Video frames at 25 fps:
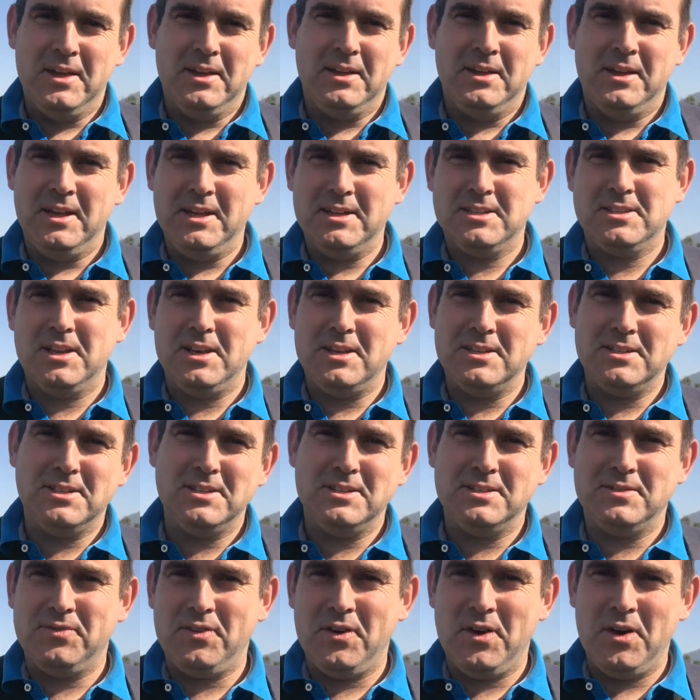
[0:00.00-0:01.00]
he's lost
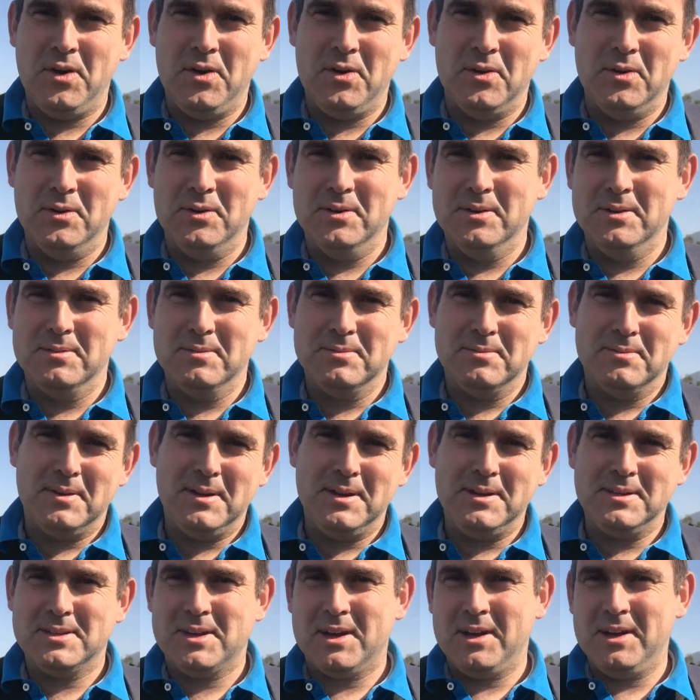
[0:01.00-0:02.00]
his phone.
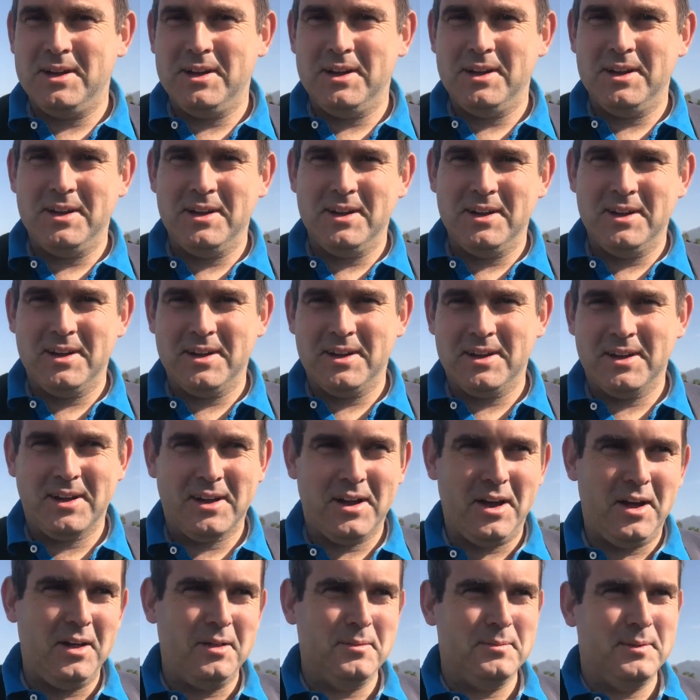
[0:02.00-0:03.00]
Please
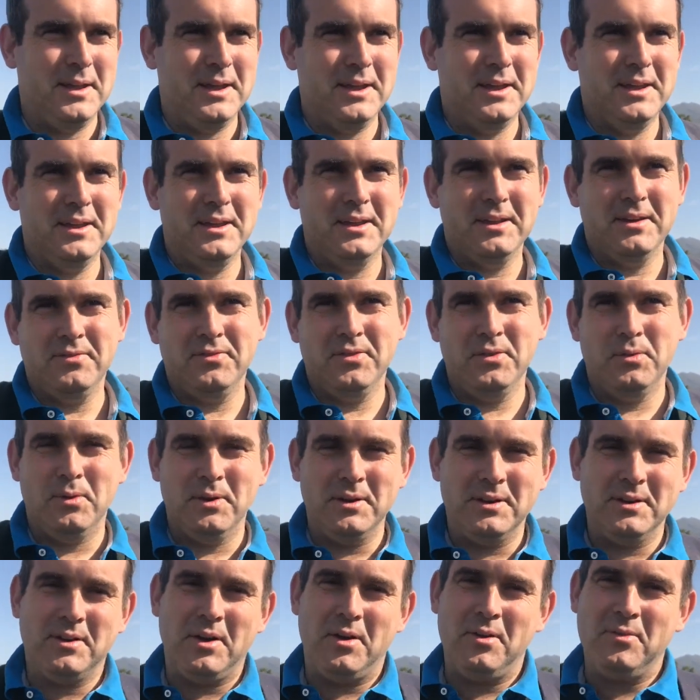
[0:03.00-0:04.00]
call me if you want
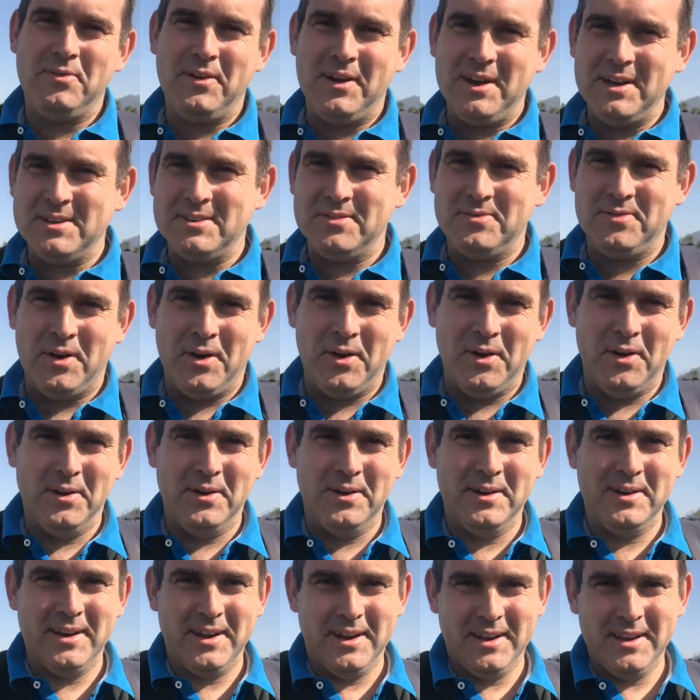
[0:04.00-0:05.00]
to go find your phone.
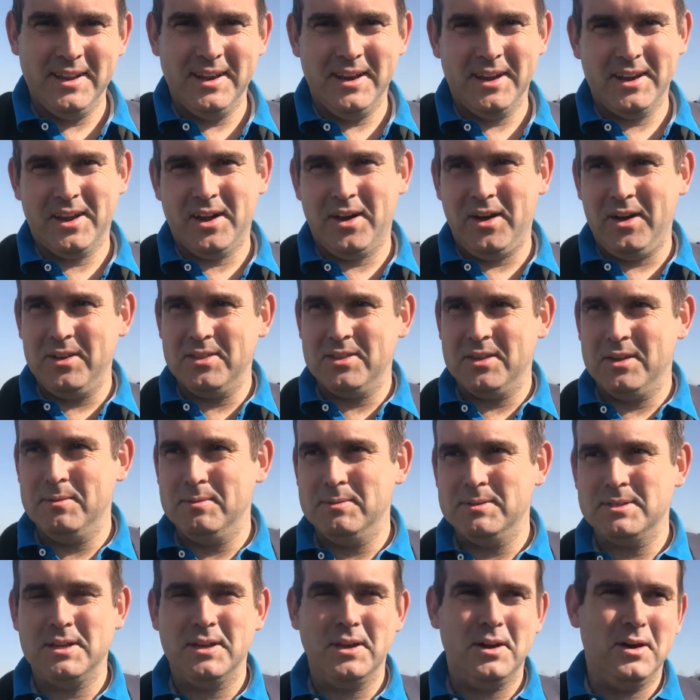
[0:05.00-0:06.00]
And then I called them and
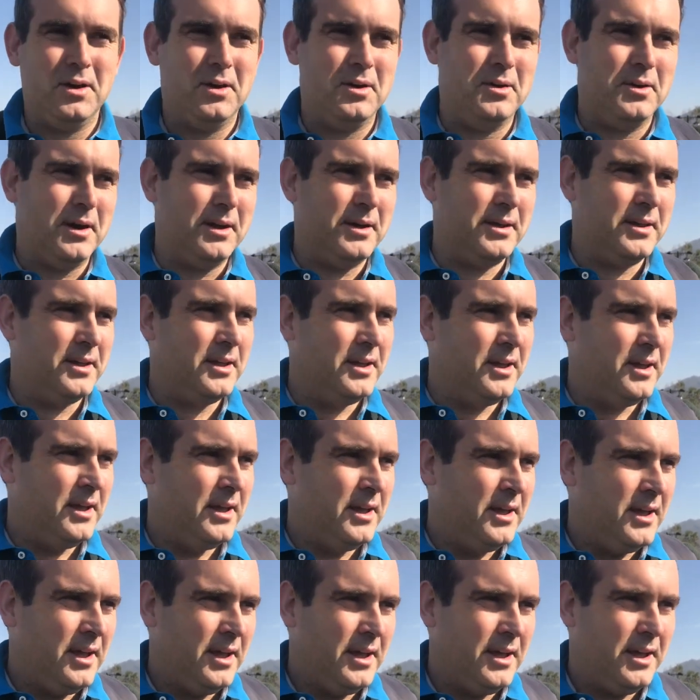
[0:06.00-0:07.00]
said, oh,
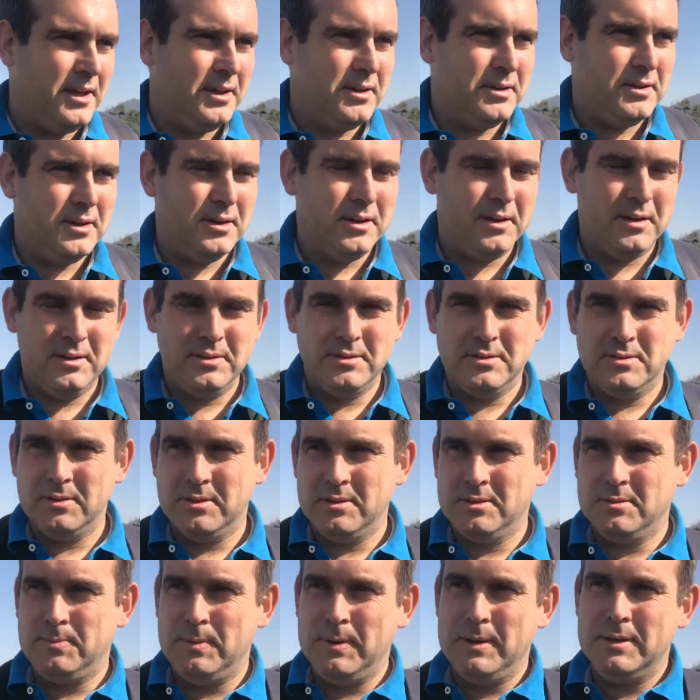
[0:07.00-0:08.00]

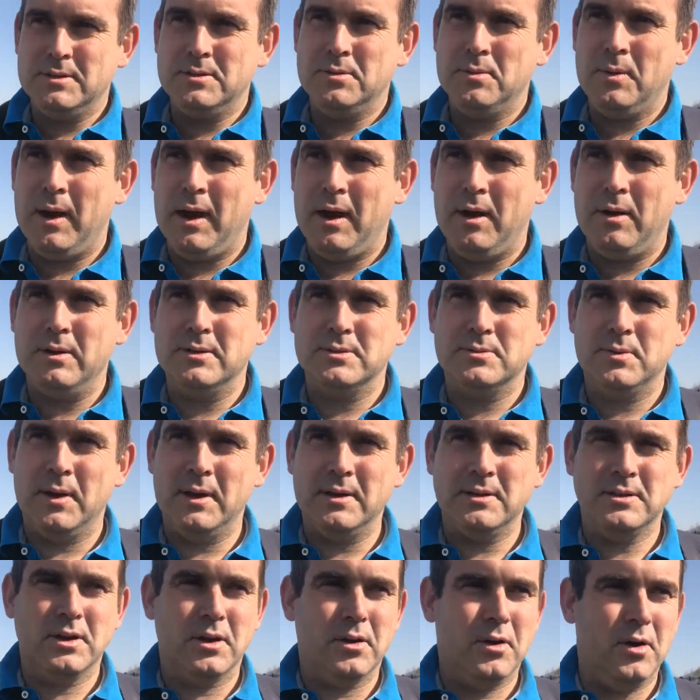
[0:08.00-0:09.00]
it's been 2 hours. We had
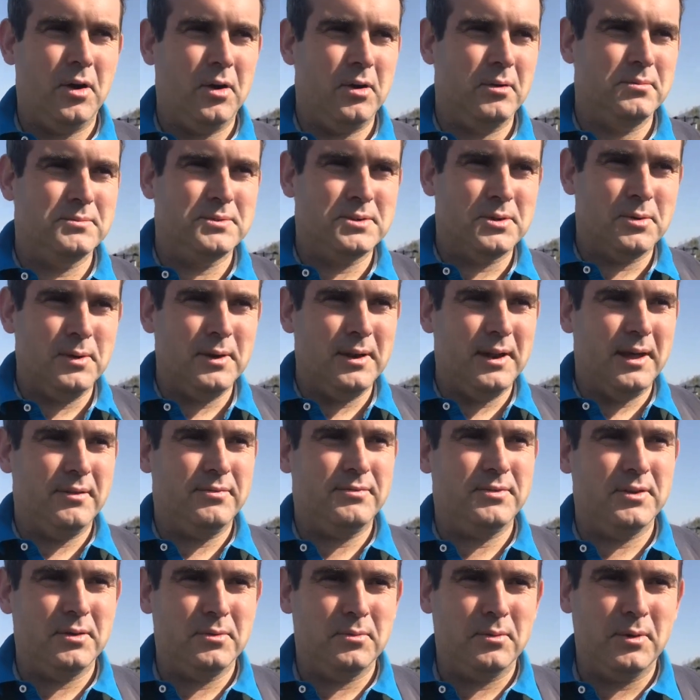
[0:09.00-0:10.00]
to go home. So we
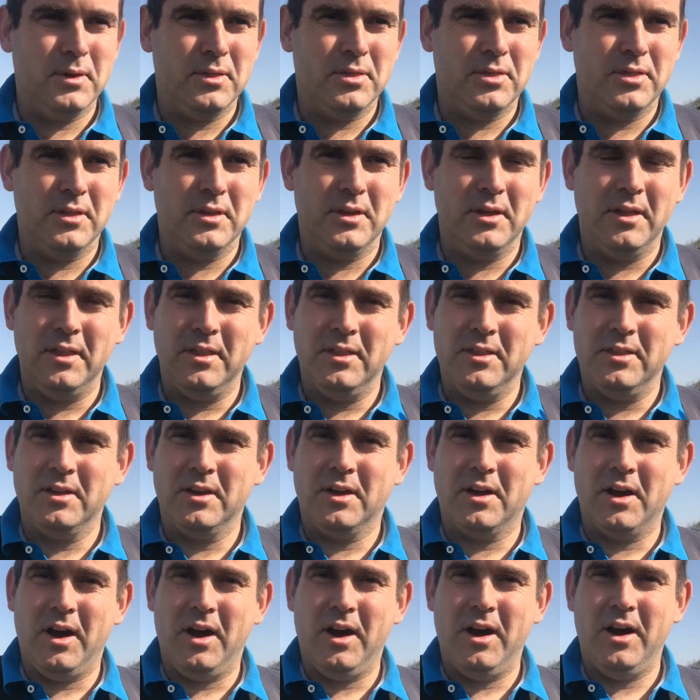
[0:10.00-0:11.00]
left it with the
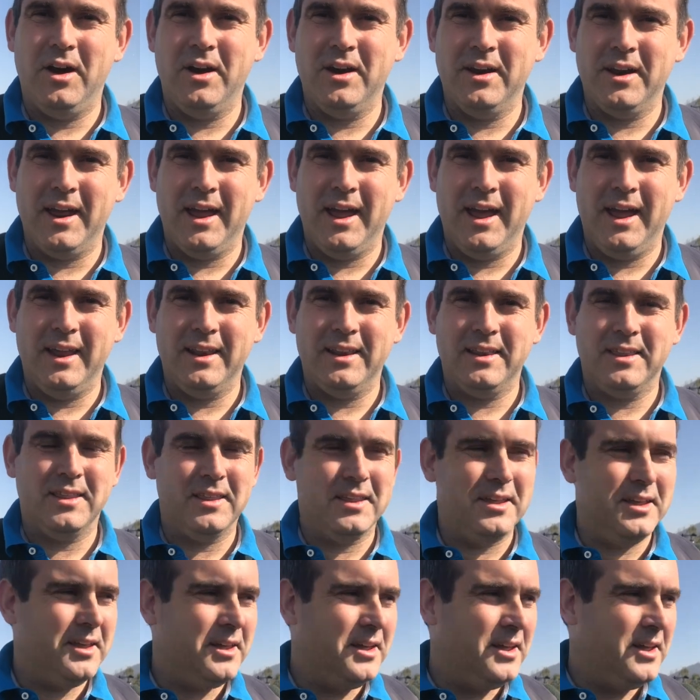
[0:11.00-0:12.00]
guard at
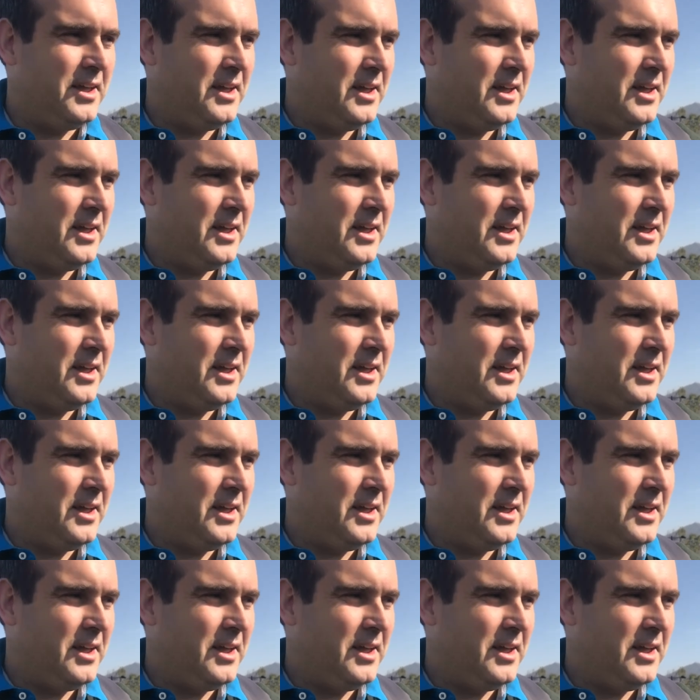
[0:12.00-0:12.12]
the